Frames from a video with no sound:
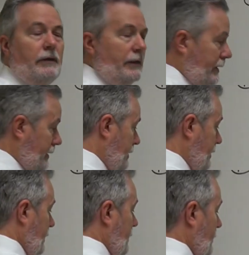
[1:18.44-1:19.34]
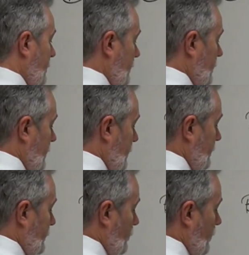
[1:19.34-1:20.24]
Adenine.
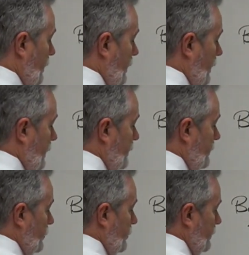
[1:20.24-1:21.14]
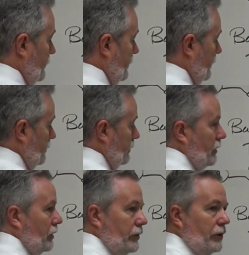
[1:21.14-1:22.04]
So what is uracil?
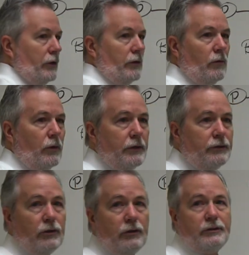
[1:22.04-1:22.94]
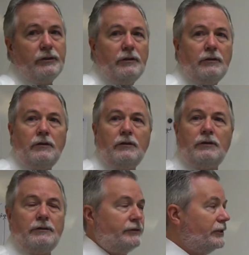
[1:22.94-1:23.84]
Where is uracil?
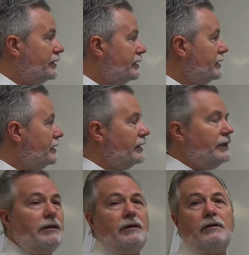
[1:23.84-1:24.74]
Is it in DNA?